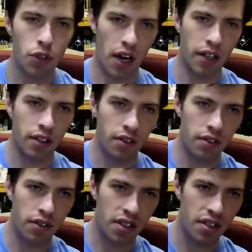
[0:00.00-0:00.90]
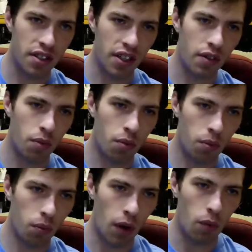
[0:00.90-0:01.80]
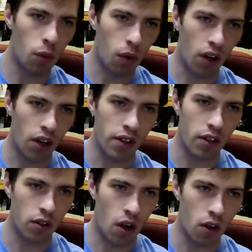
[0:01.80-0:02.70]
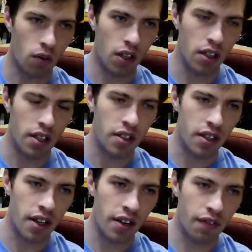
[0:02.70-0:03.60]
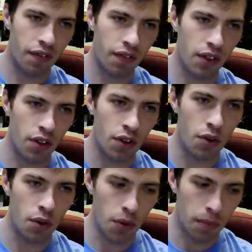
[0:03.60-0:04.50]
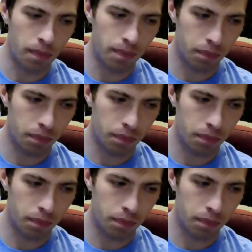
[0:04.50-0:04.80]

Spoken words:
trying to see what will work in the long run is if you